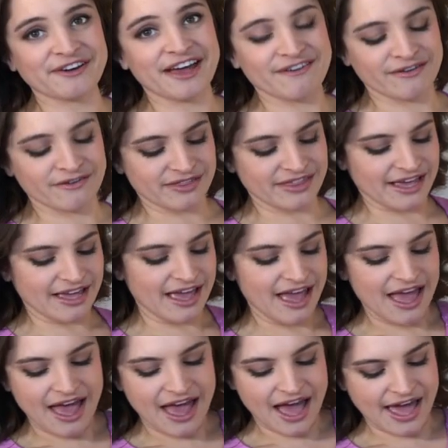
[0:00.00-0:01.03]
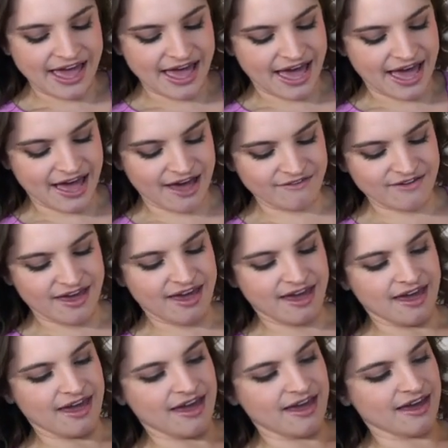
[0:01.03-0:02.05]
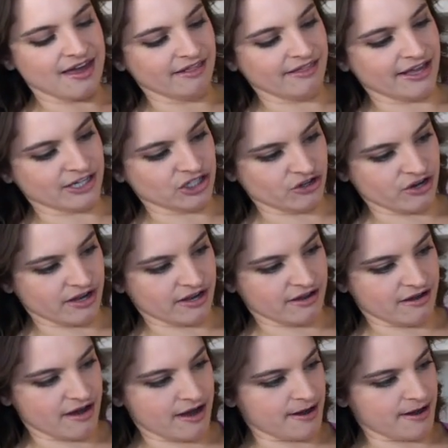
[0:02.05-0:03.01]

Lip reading: have everything. I have an electric,